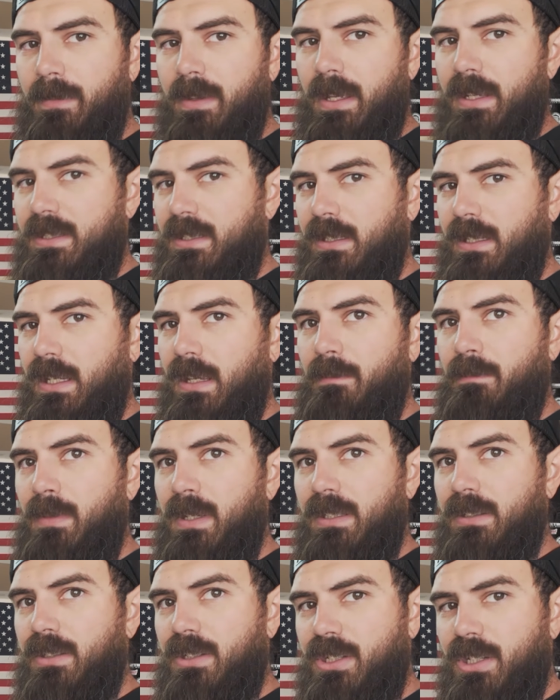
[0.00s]
it's gonna get
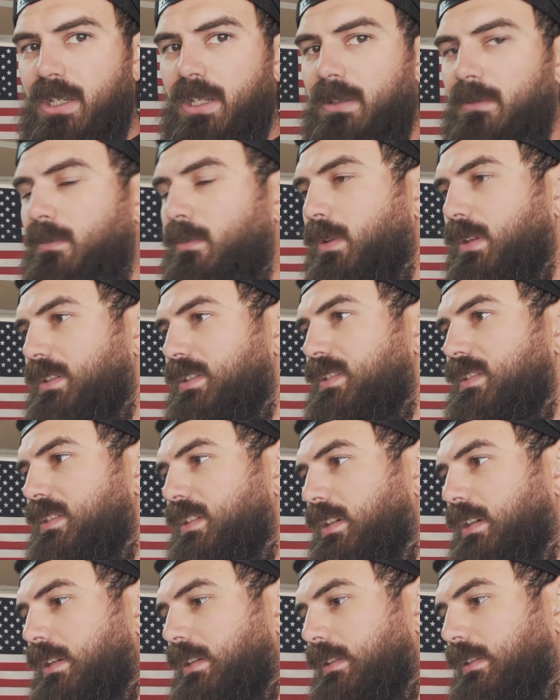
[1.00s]
beat to shit once
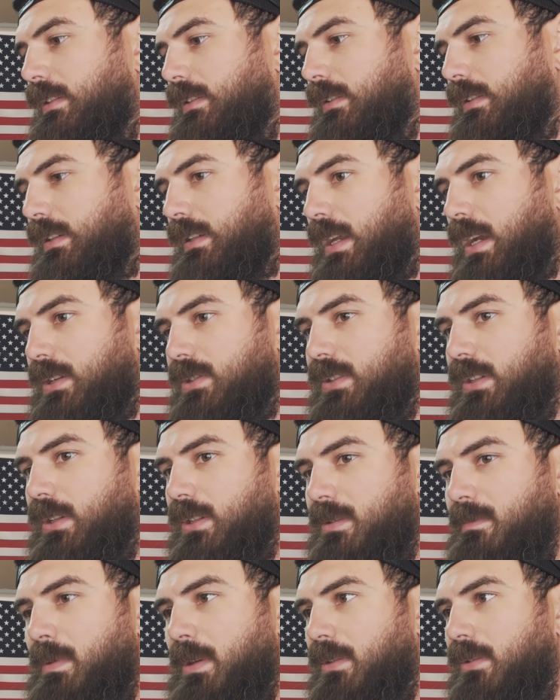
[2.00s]
it actually
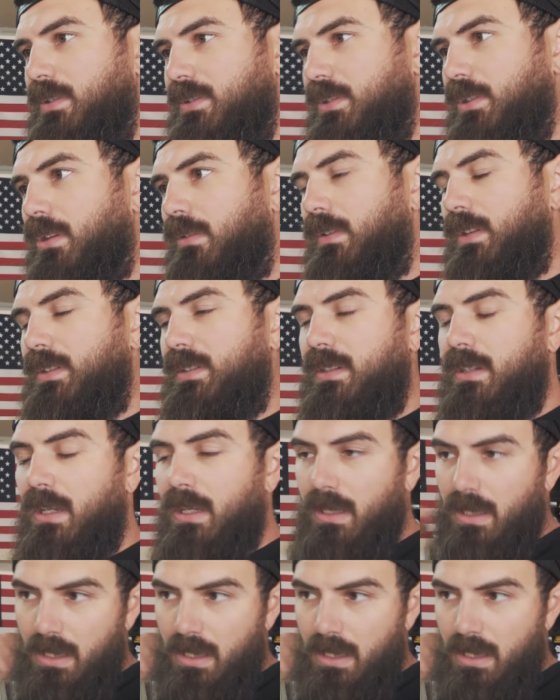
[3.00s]
gets put into service.